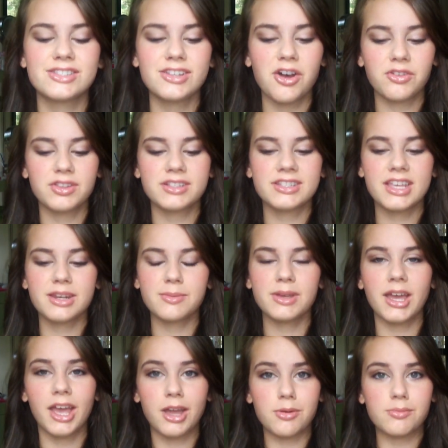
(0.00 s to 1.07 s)
So this is going to
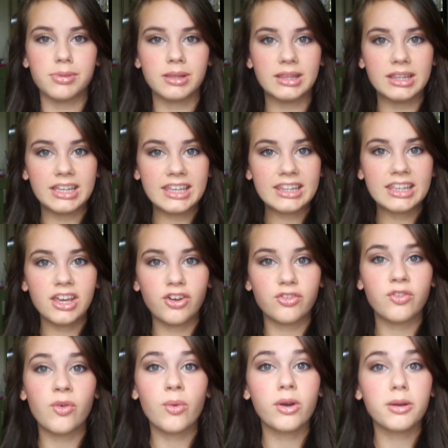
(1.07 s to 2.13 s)
be a completely
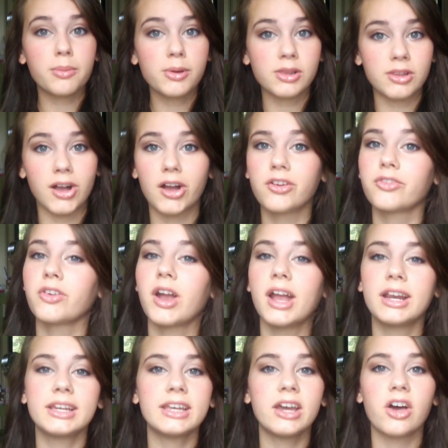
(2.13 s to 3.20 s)
affordable look for
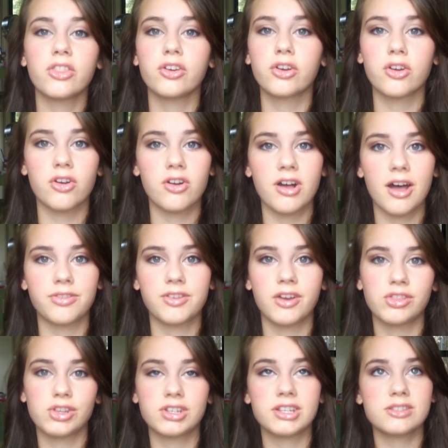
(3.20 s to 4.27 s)
any other girl out
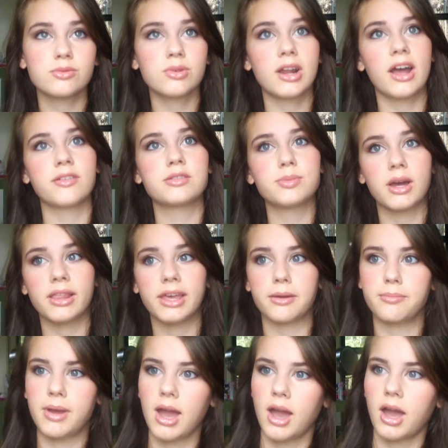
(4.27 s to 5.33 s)
there that doesn't want to have to buy like
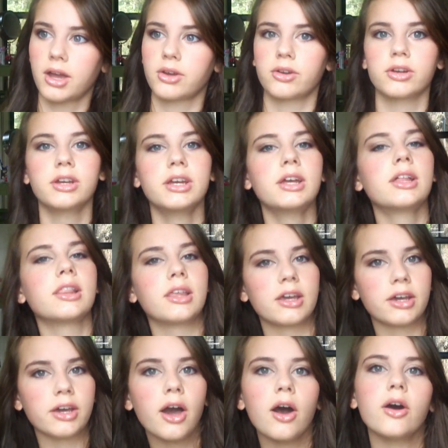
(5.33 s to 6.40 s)
MAC or
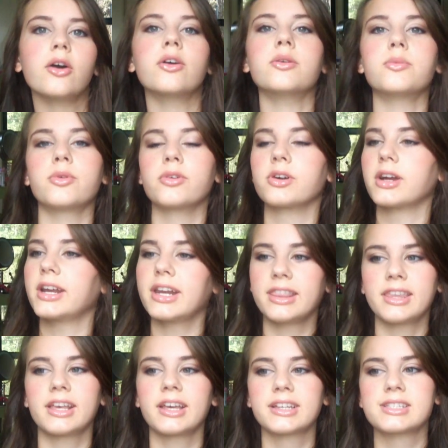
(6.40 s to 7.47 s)
Lancome or
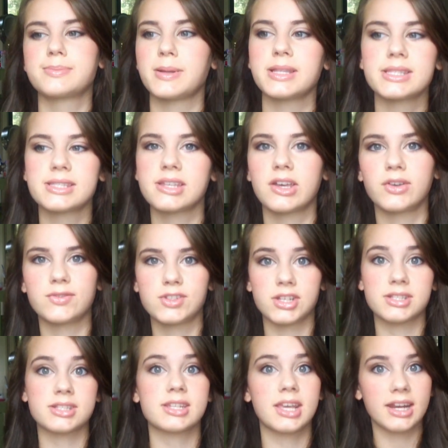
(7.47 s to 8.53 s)
anything expensive
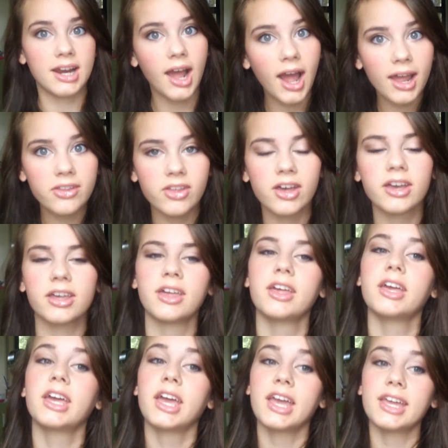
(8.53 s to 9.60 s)
just to get an eye look.
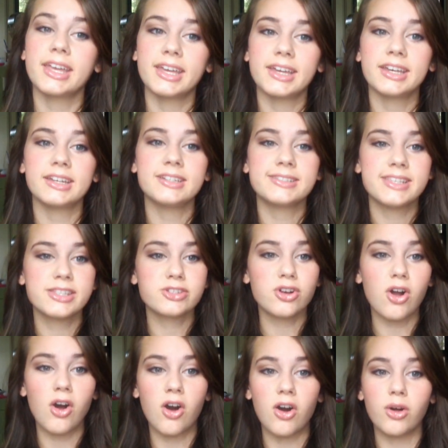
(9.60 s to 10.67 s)
And these
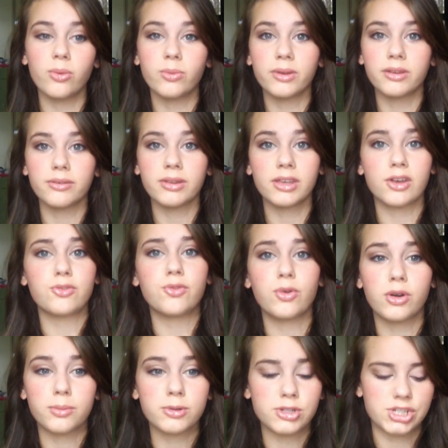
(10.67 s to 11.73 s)
are all really, really
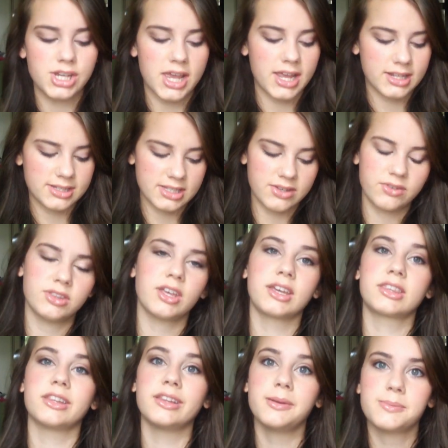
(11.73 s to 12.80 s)
affordable shades. Even
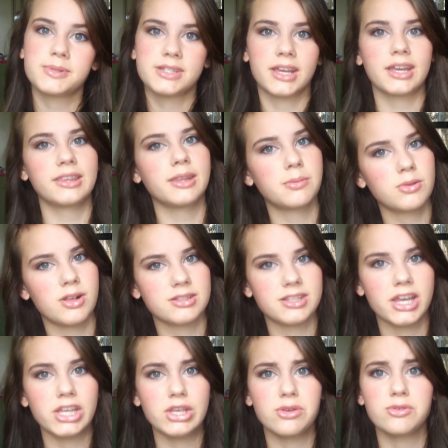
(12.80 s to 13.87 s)
like the lipstick and lip gloss
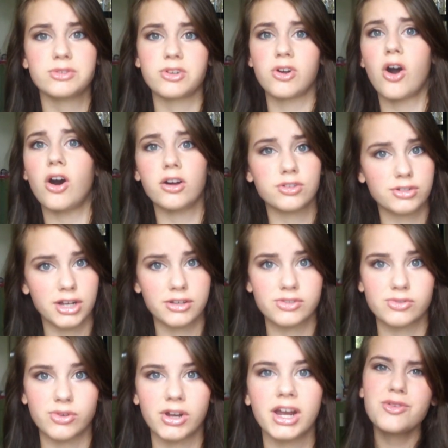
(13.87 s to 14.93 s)
I use are all
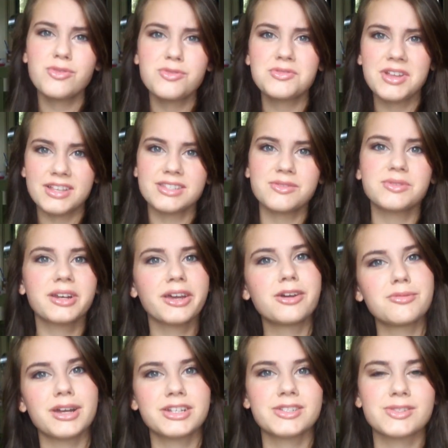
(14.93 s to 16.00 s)
drugstore. Who doesn't want
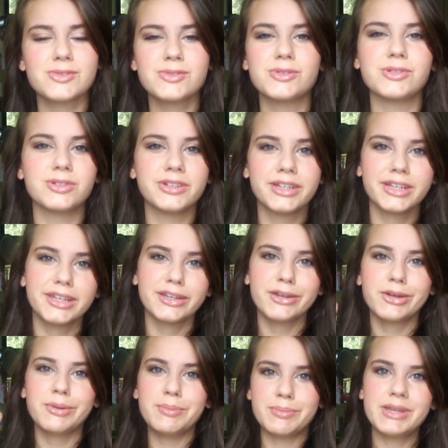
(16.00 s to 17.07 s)
to go back to school?
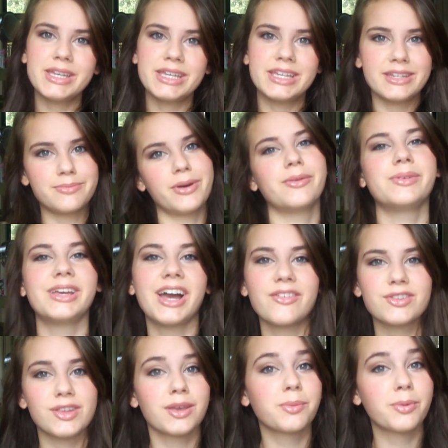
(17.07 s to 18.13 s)
Me, but we
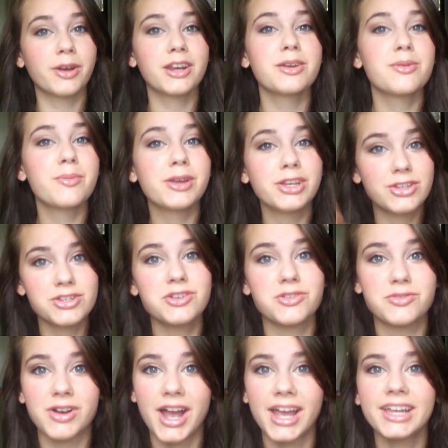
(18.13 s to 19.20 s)
have to look pretty when we
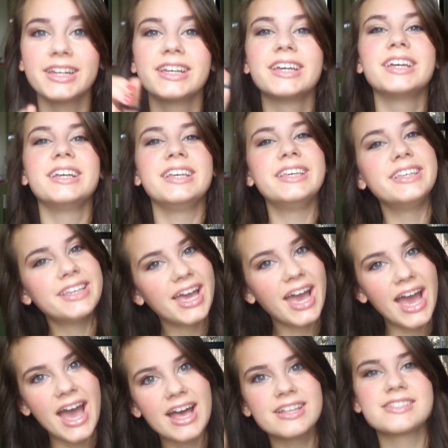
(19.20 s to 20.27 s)
do, right?
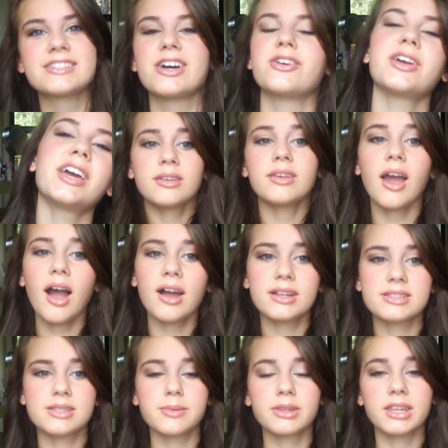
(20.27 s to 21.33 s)
Yeah. So yeah,
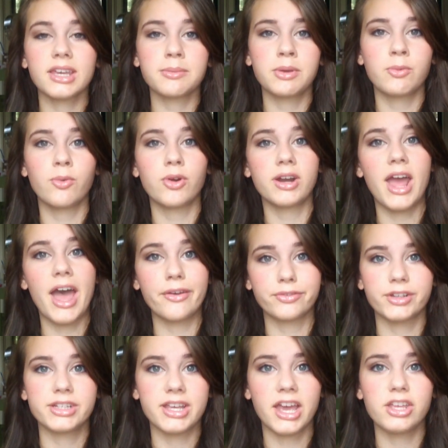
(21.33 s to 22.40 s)
it's something that can be worn
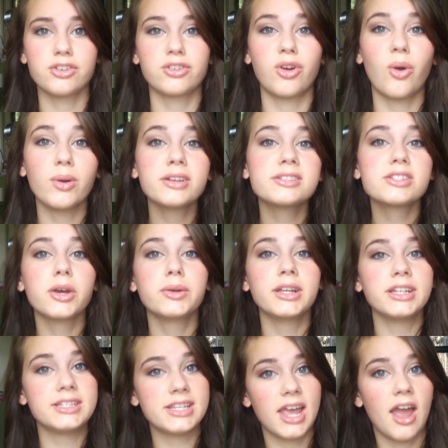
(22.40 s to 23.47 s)
every day. You can always tone
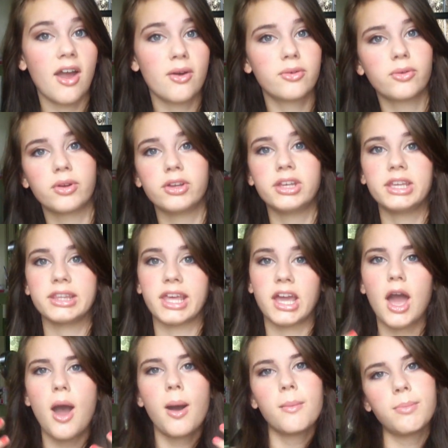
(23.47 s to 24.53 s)
it down or you can
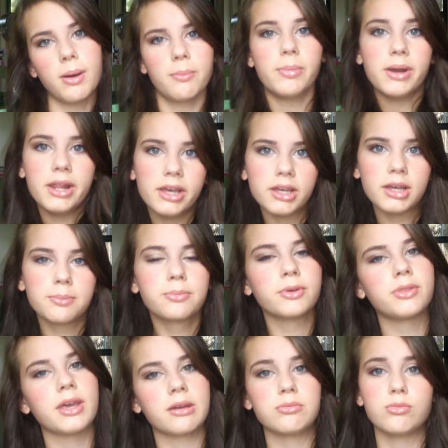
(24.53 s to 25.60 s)
like pump it up
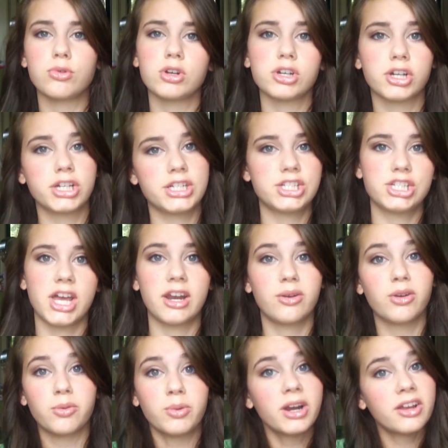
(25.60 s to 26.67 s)
with like more crease
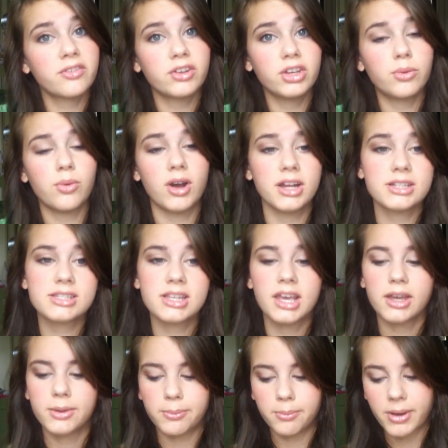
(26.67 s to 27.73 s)
shadow or whatever you want.
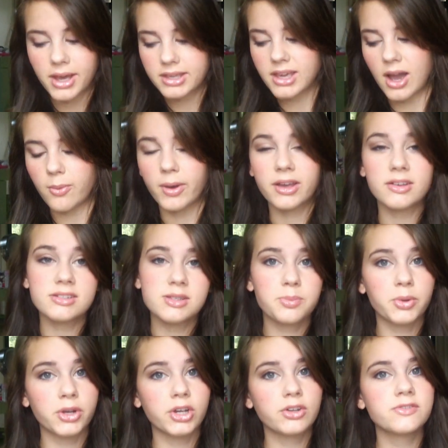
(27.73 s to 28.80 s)
But yeah, Wiggles
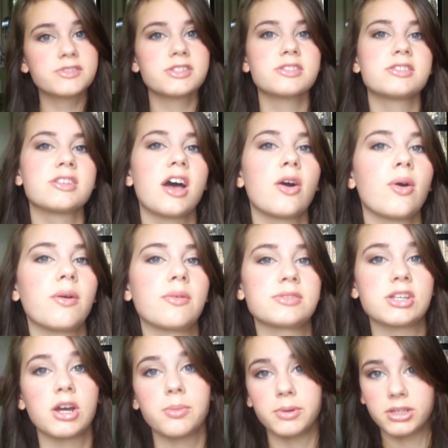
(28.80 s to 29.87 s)
approves, so I
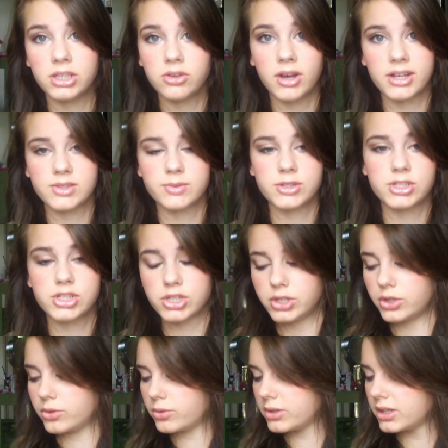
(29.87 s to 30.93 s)
was hoping you guys would
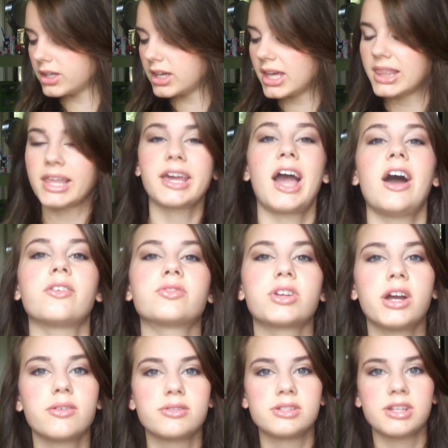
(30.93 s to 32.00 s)
too. Like after
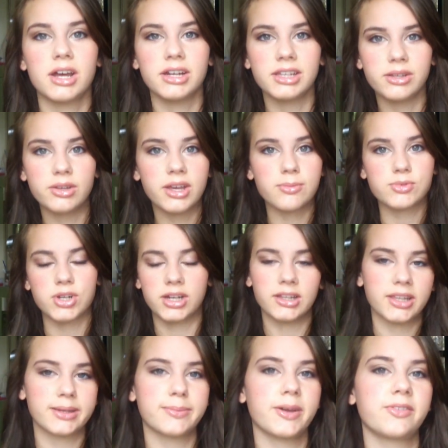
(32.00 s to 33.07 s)
I was done, he kept trying
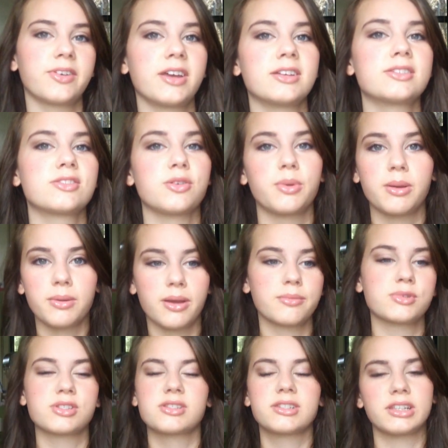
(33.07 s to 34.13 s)
to lick my face, so maybe
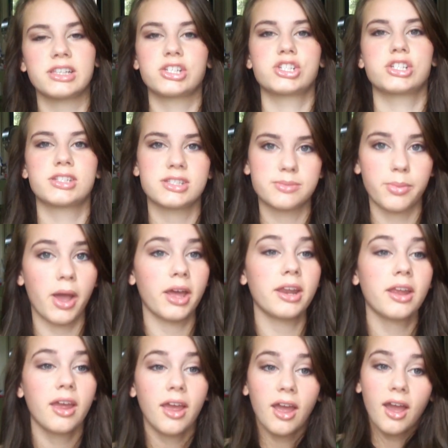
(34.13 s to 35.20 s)
I'm just delicious, but